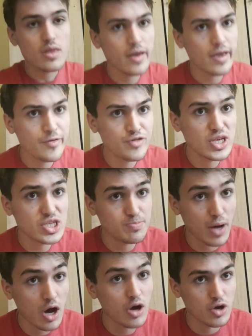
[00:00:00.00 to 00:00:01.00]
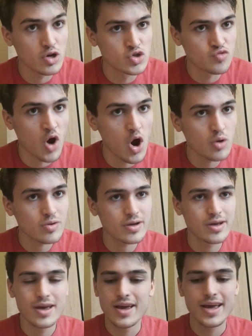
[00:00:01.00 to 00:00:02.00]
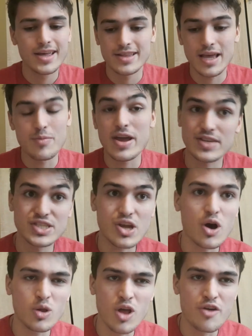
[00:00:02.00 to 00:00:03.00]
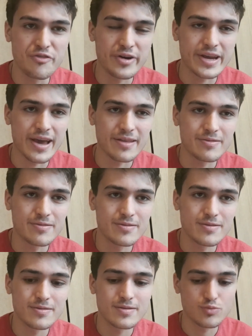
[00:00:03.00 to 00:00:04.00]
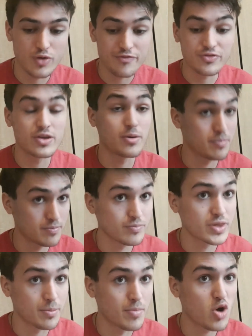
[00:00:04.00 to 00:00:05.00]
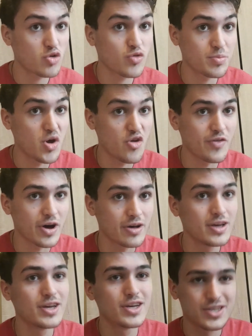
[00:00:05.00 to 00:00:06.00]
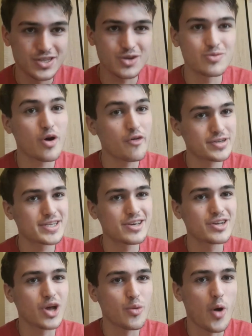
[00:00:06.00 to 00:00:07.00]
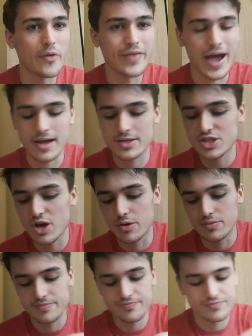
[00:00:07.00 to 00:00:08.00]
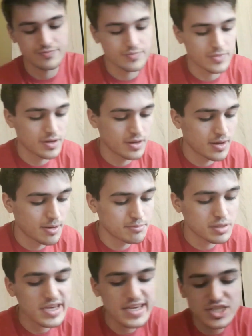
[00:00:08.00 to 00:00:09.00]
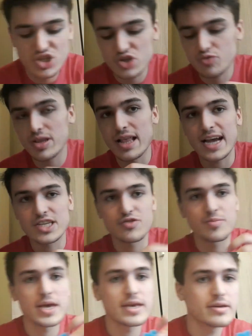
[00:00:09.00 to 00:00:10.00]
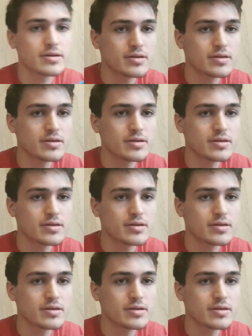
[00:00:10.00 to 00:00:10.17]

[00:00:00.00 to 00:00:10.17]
if this part goes wrong, then we have to start all over again with the mold remover. So obviously you don't want that. So please just relax for me,